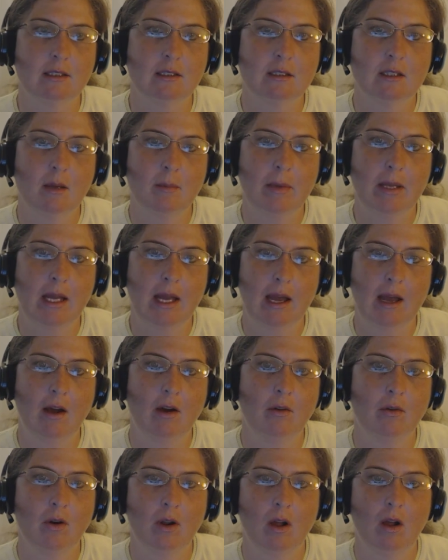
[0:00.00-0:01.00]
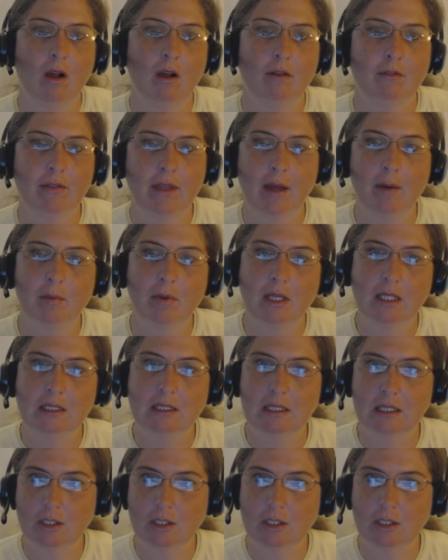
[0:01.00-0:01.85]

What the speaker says: It's coming out of that place